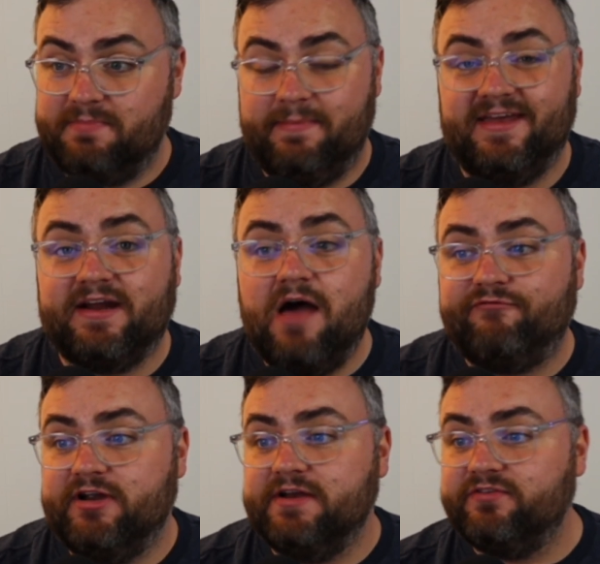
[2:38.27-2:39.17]
maybe at a
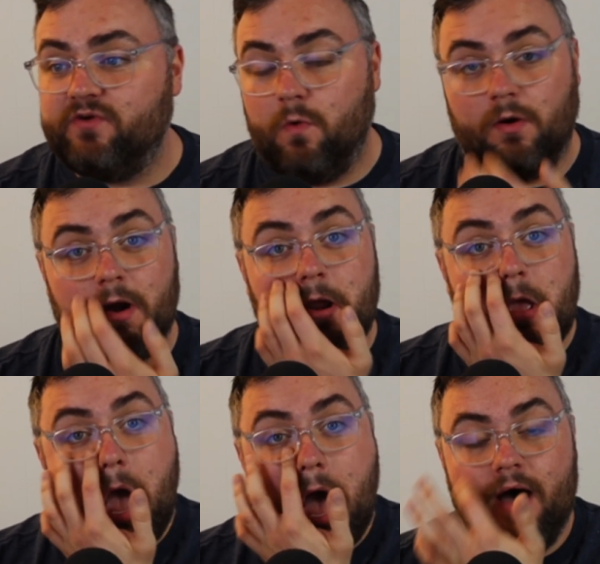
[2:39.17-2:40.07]
conference or
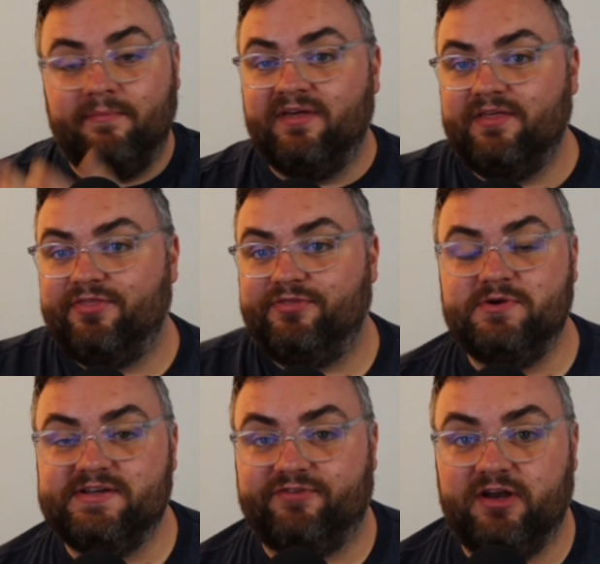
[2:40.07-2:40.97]

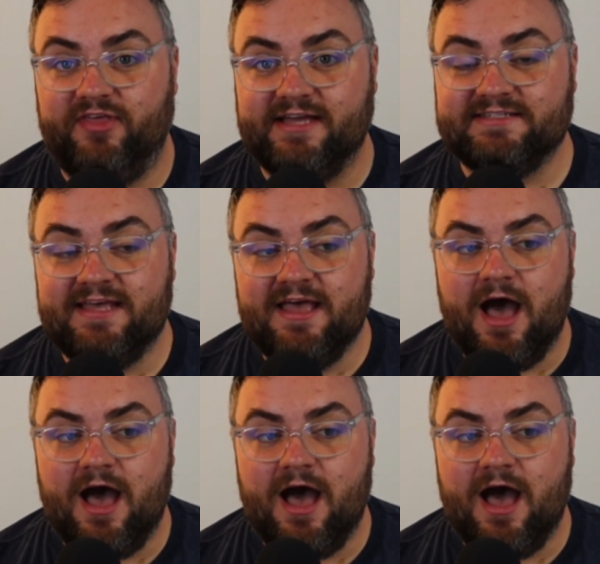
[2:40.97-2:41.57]
through different things.